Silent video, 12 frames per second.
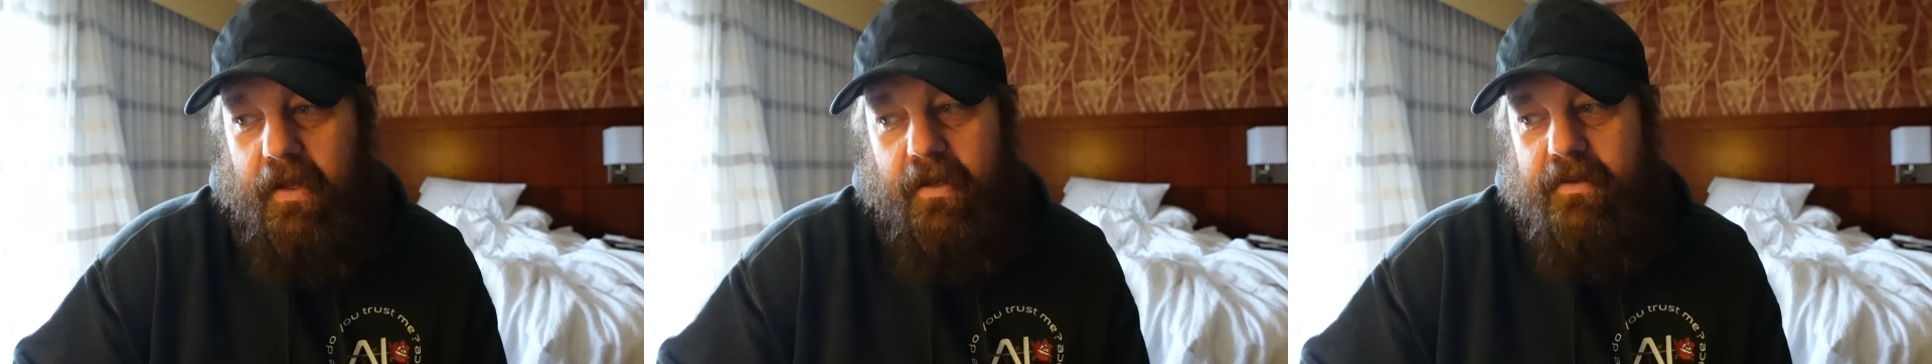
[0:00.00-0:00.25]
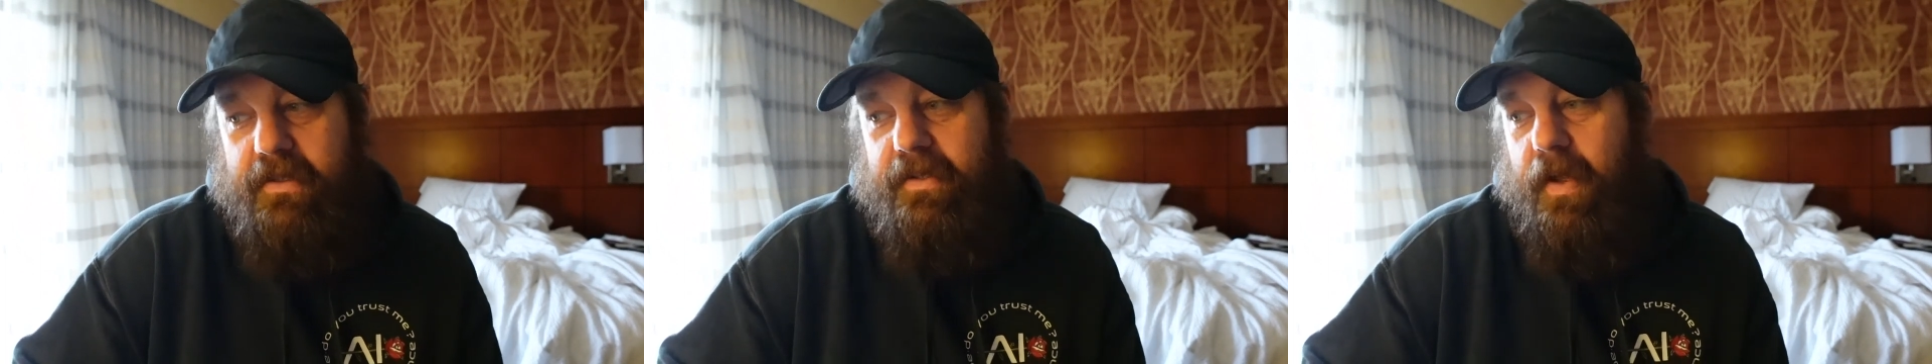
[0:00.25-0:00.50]

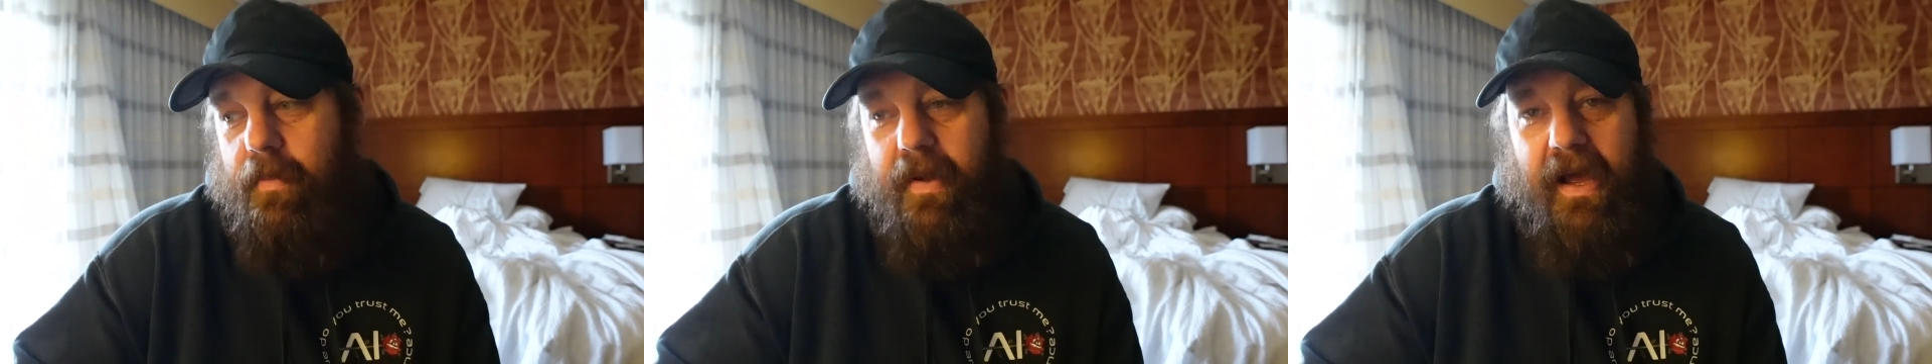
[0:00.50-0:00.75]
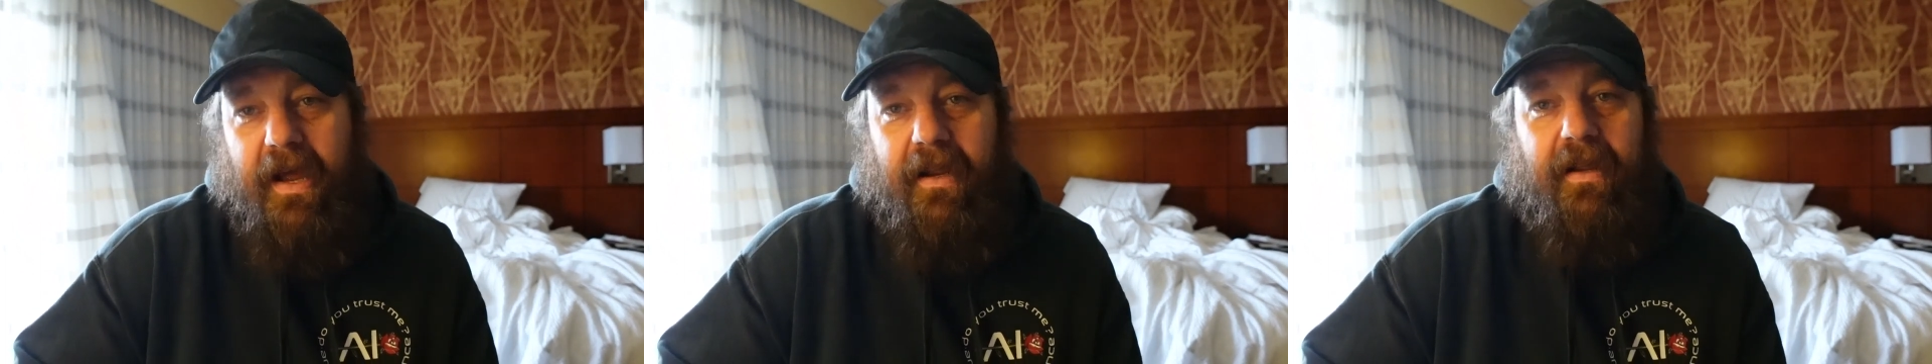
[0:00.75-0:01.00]
and step
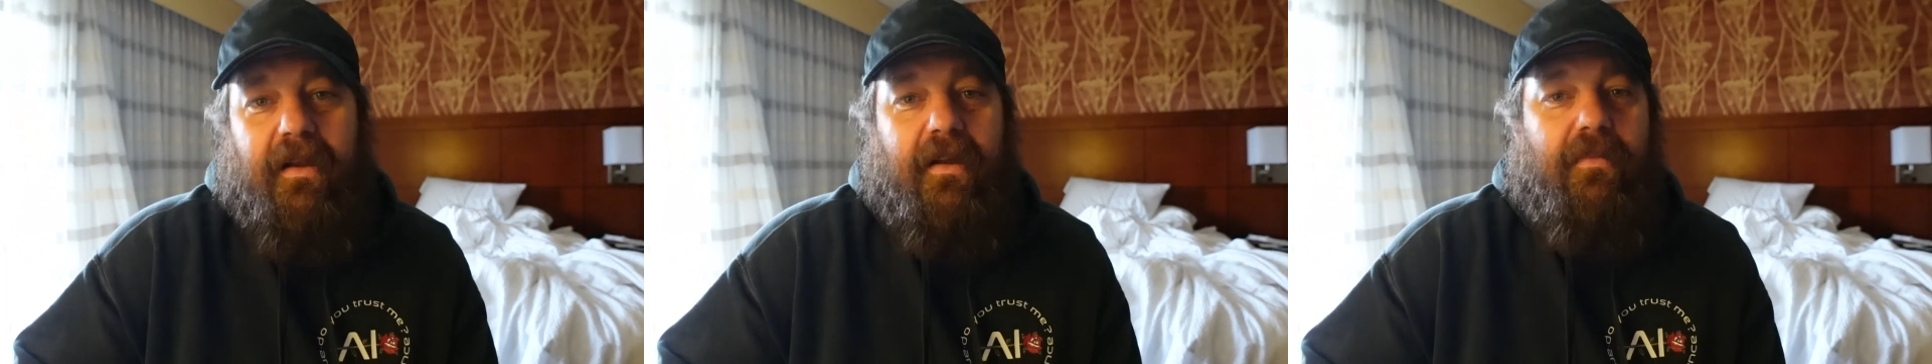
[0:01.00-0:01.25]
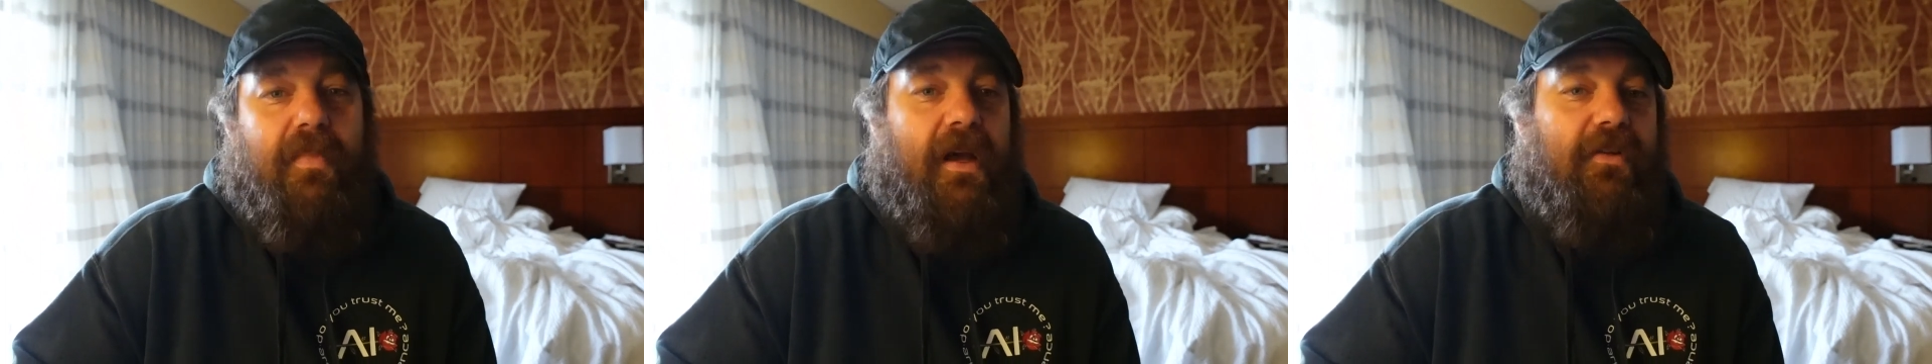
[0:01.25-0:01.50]
back and
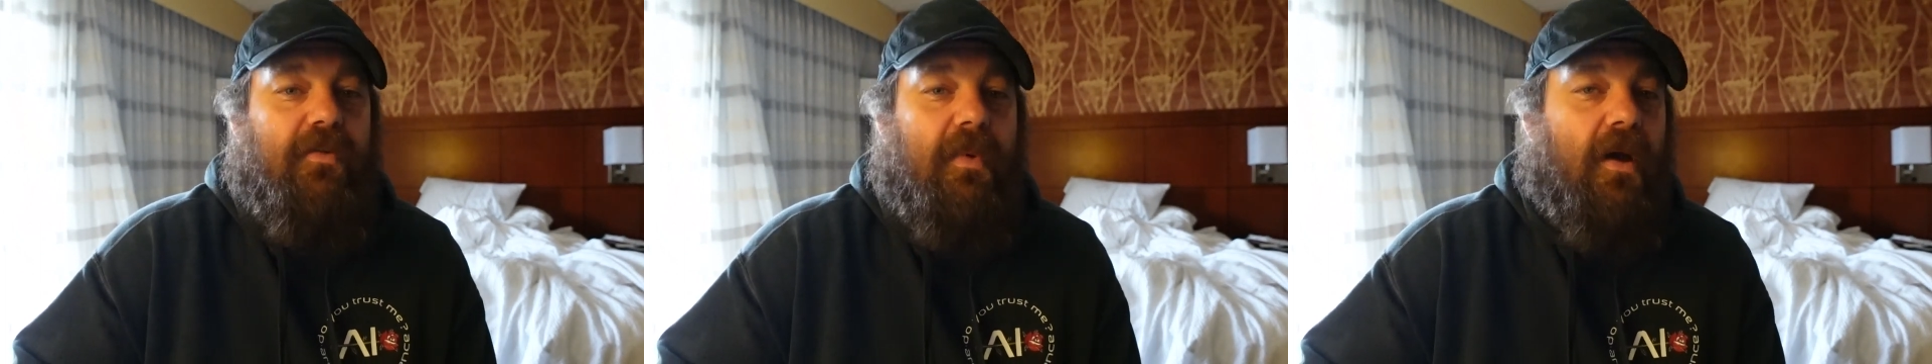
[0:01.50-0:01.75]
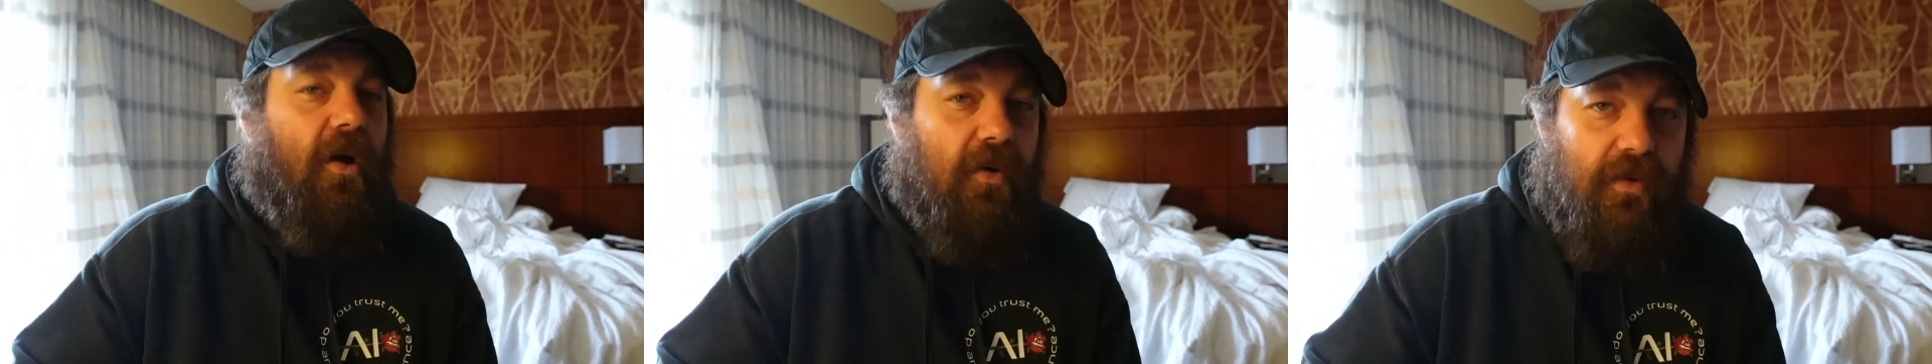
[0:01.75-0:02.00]
get back to
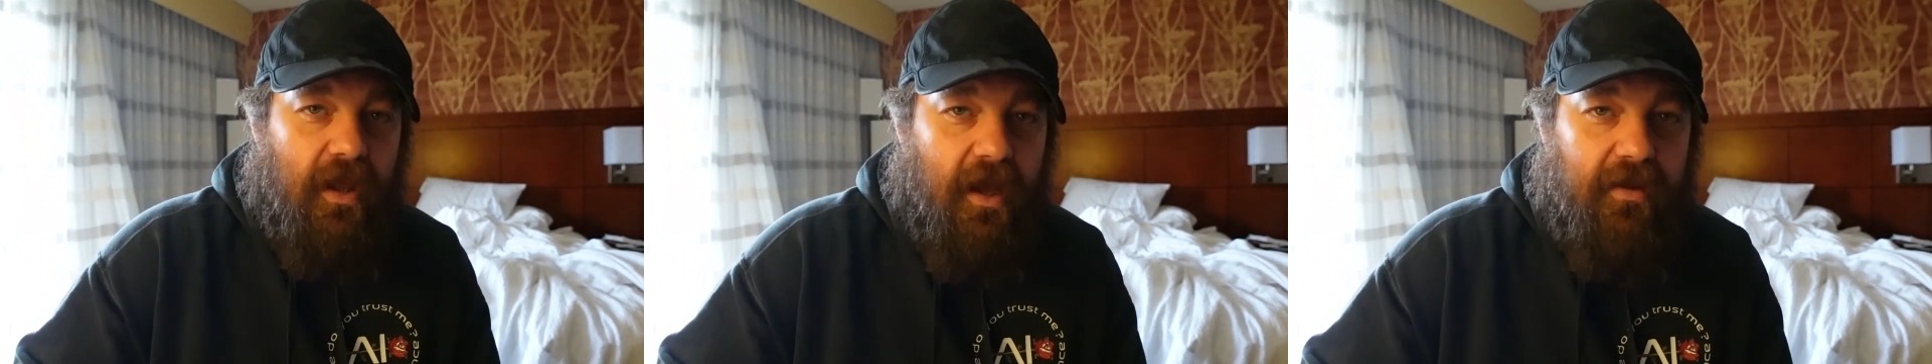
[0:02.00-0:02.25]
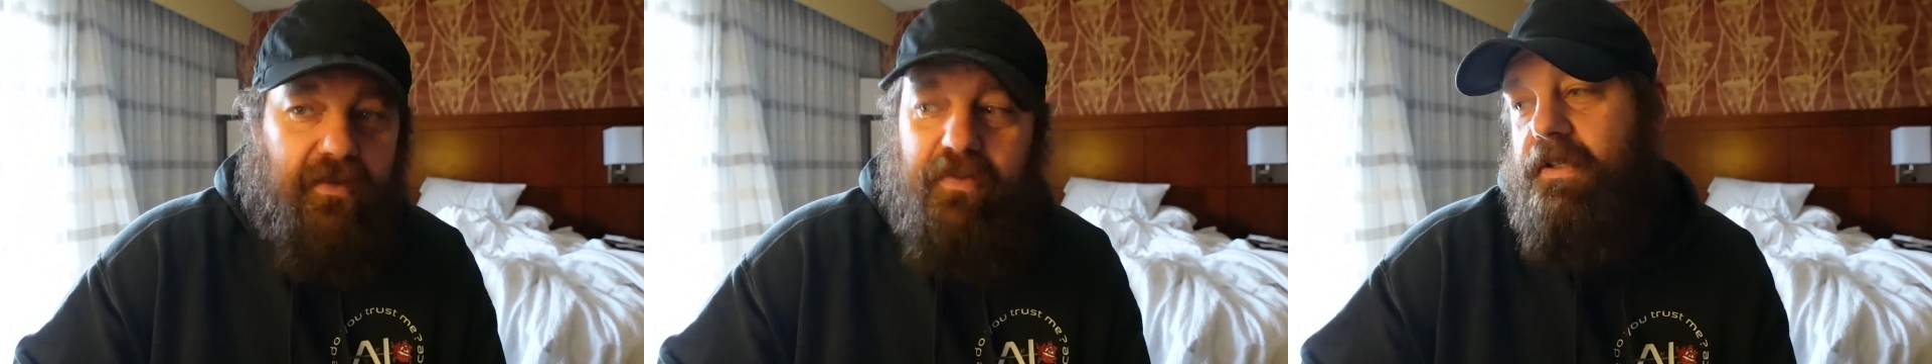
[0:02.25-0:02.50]
my own
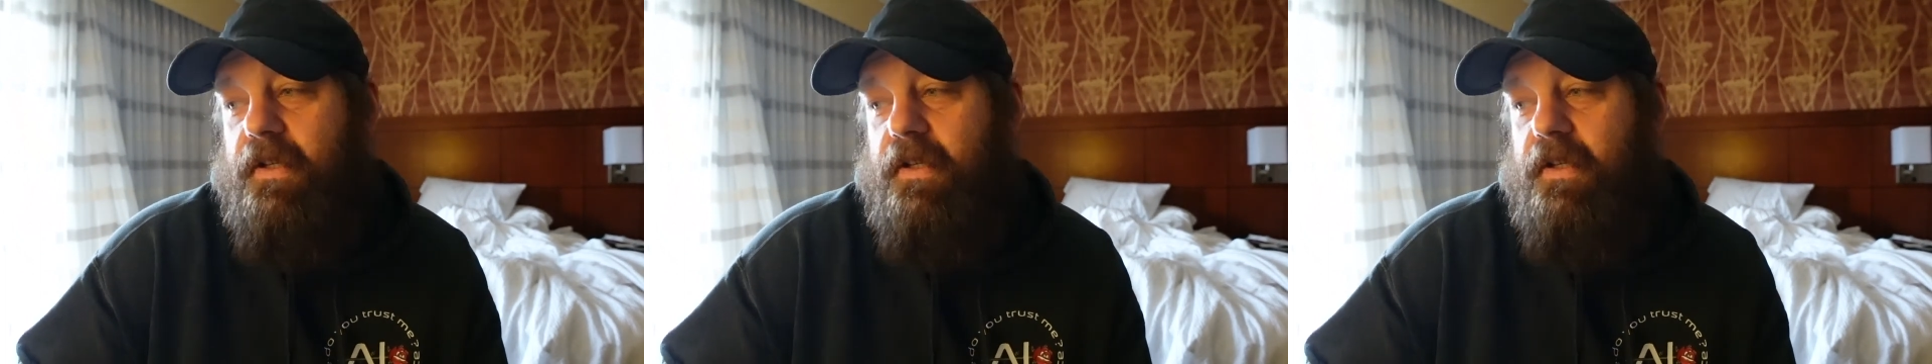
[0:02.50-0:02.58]
life.